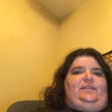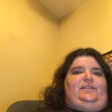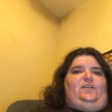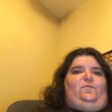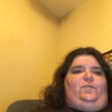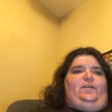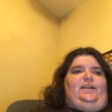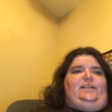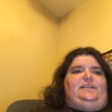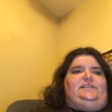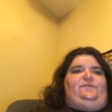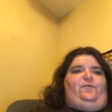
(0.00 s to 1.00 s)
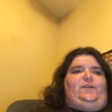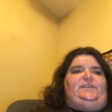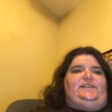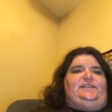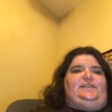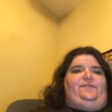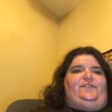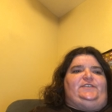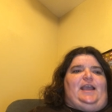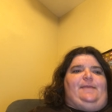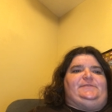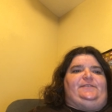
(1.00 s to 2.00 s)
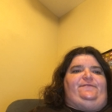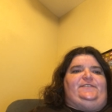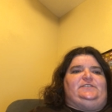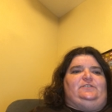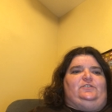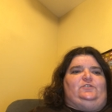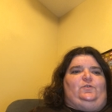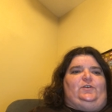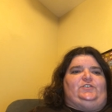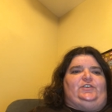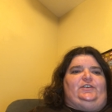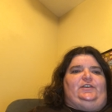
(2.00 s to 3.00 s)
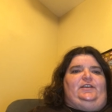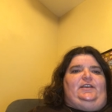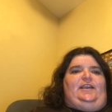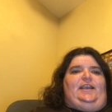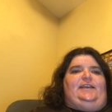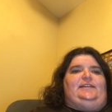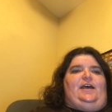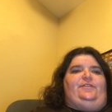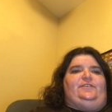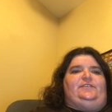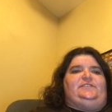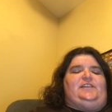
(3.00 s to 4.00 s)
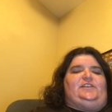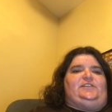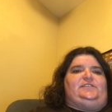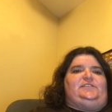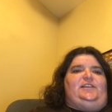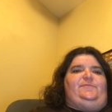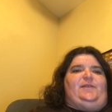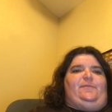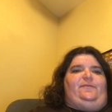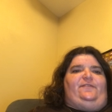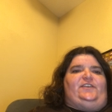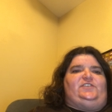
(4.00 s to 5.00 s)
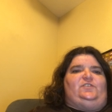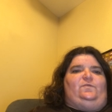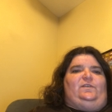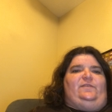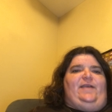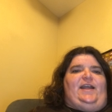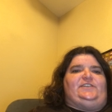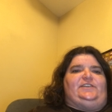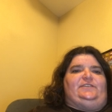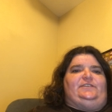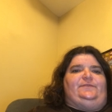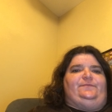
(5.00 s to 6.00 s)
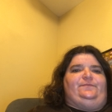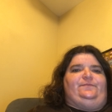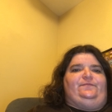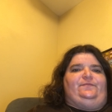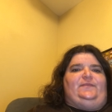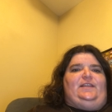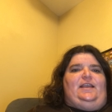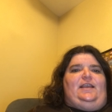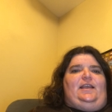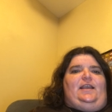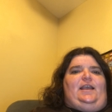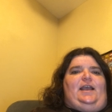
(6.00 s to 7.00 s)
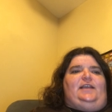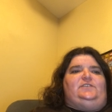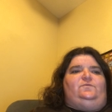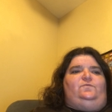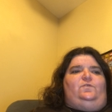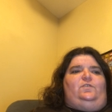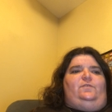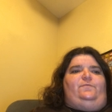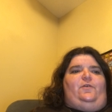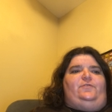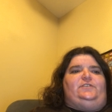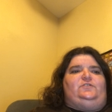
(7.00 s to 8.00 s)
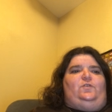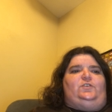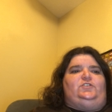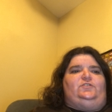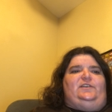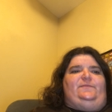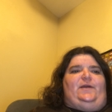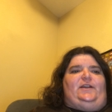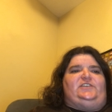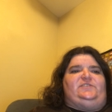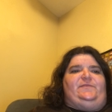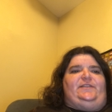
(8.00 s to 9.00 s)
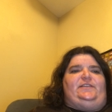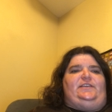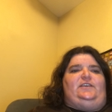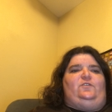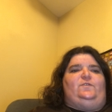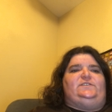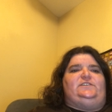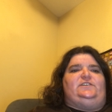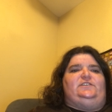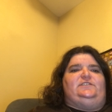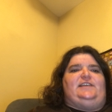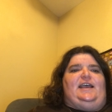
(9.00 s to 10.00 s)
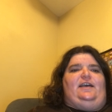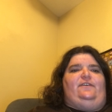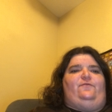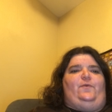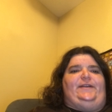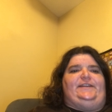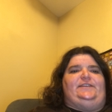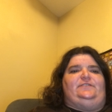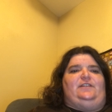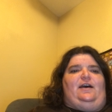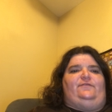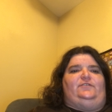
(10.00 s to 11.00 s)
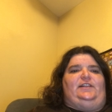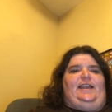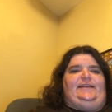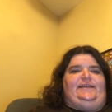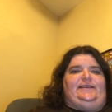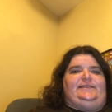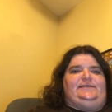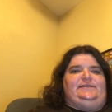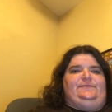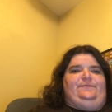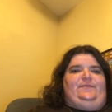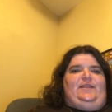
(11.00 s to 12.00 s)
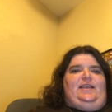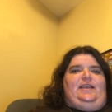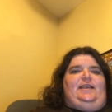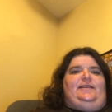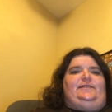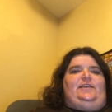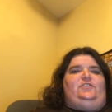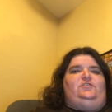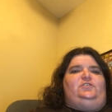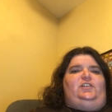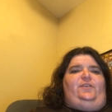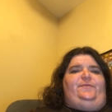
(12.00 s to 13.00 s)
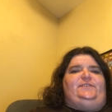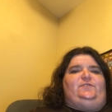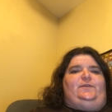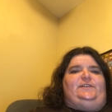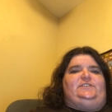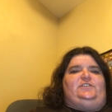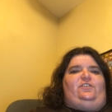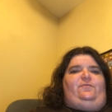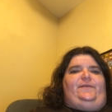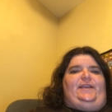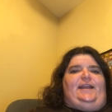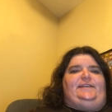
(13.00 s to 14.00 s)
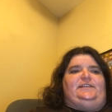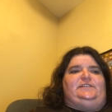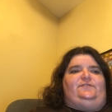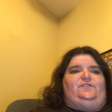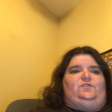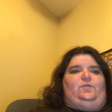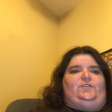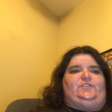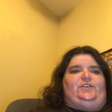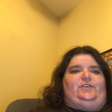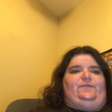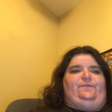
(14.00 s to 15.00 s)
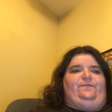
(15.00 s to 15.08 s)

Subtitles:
There were at least 14 different types of physical torture, and others, such as sleep deprivation, were imagined. As a rule, both in torture and punishment, the inquisitors avoided novel ideas. They usually resorted to 3 ideas for torture.